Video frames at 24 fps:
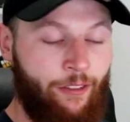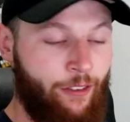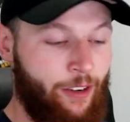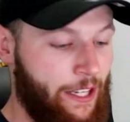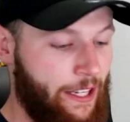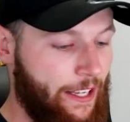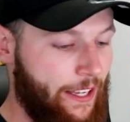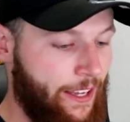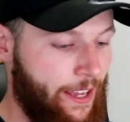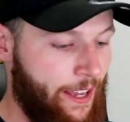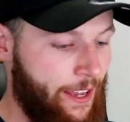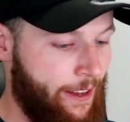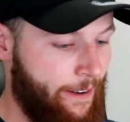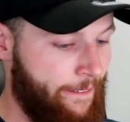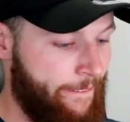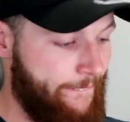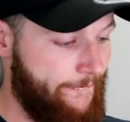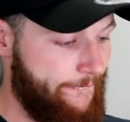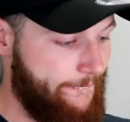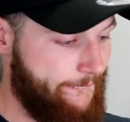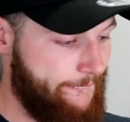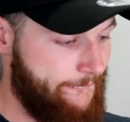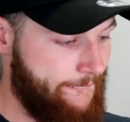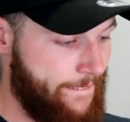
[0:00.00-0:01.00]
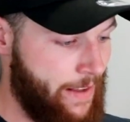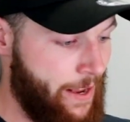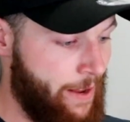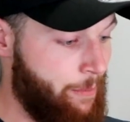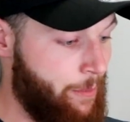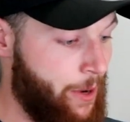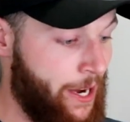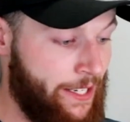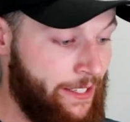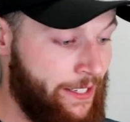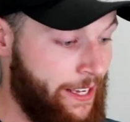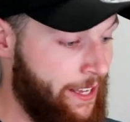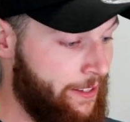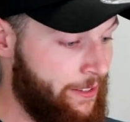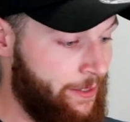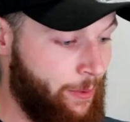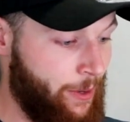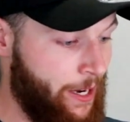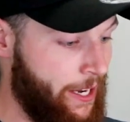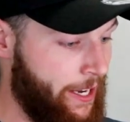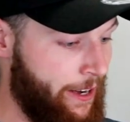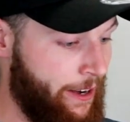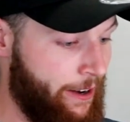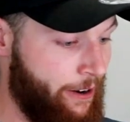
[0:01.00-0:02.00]
I really can. And my dad's
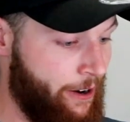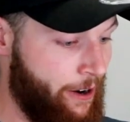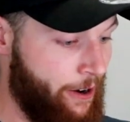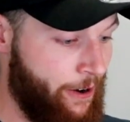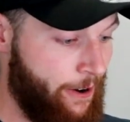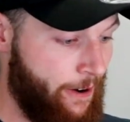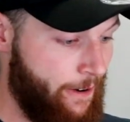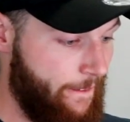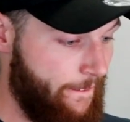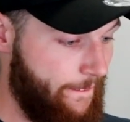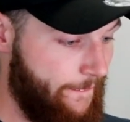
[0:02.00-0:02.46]
my hero.